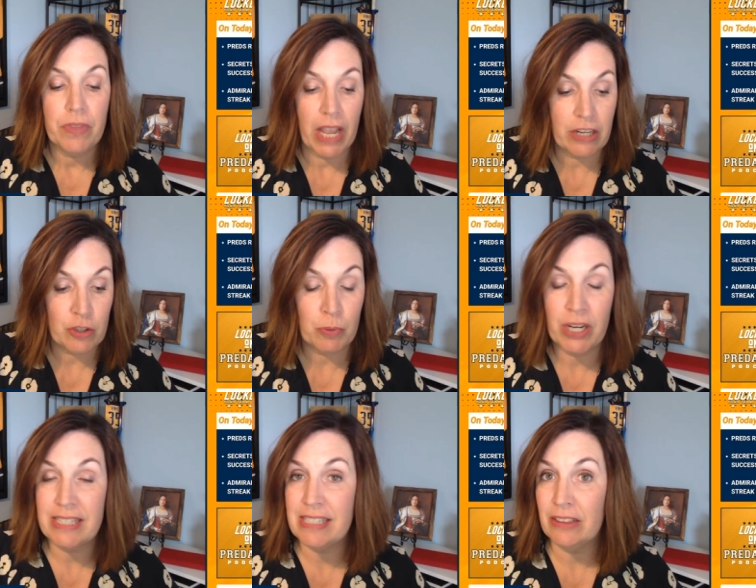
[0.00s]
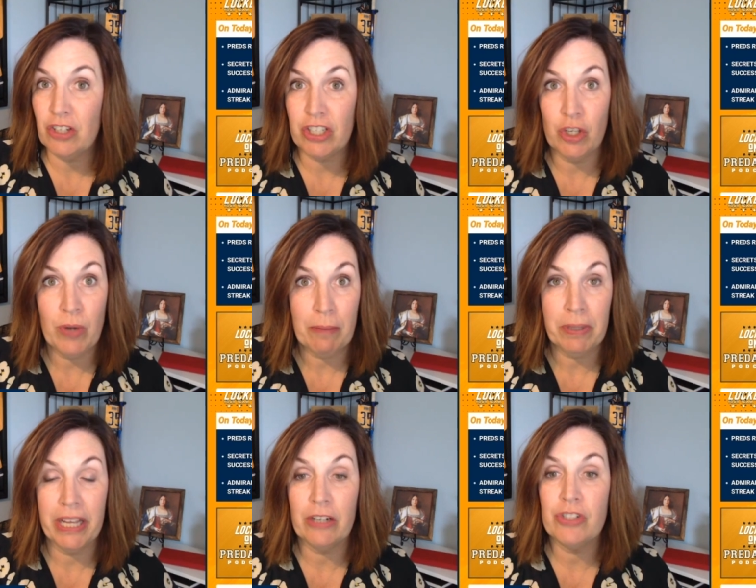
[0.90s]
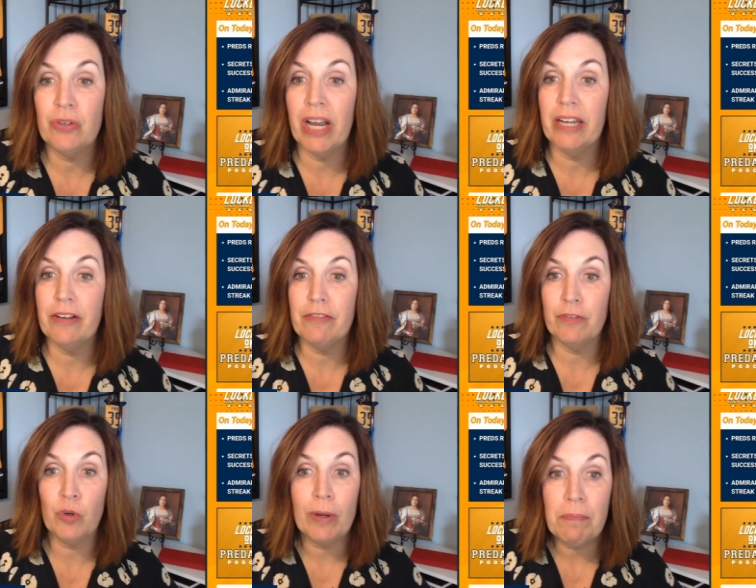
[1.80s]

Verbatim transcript: Andrew Brunette said, Look, you get players who kind of grip